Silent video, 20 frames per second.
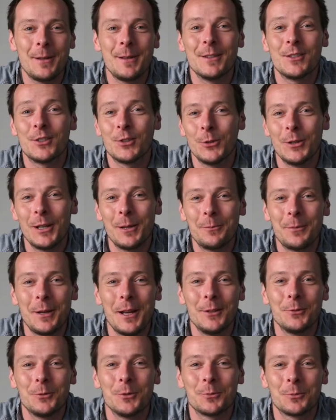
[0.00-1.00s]
The shooting
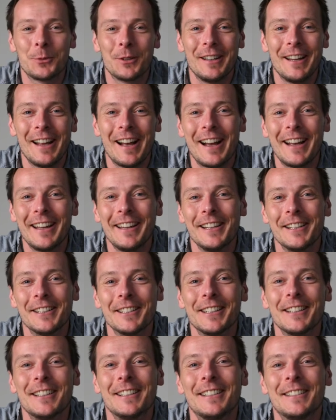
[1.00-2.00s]
pace was pretty high
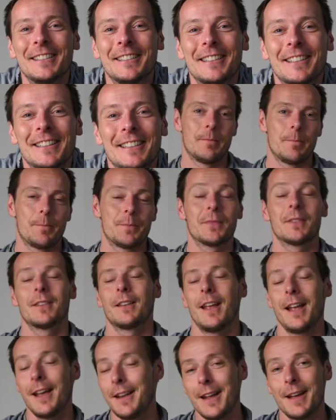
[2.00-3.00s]
here.
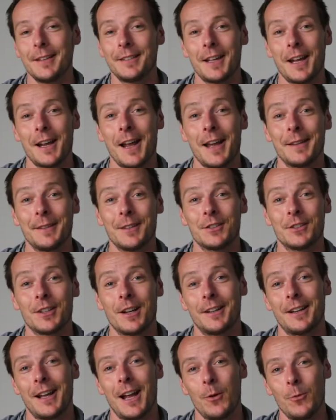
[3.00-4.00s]
And as I had the
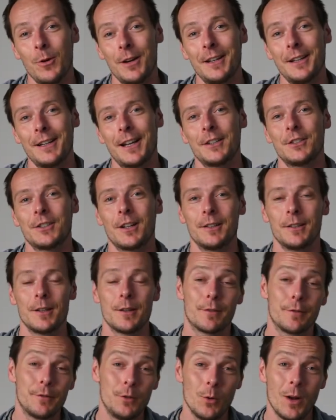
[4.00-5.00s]
shot I wanted, I shot
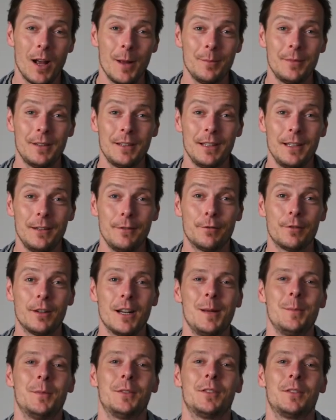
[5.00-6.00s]
another few empty
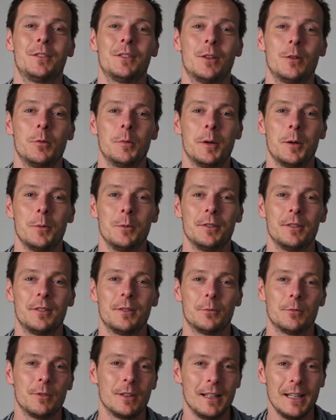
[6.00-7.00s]
frames, so it was
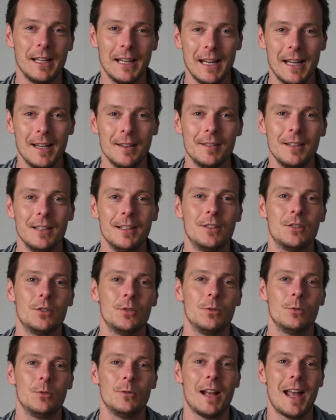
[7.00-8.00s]
really easy
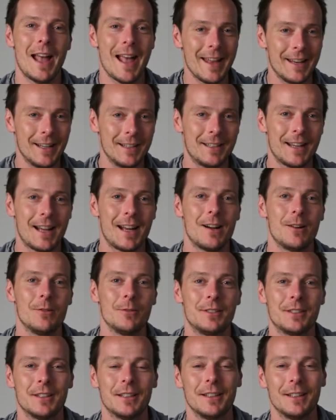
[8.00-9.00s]
to edit
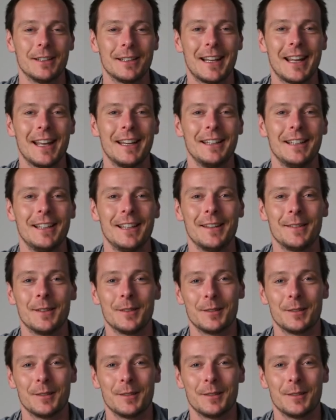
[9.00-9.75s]
out Kenny in the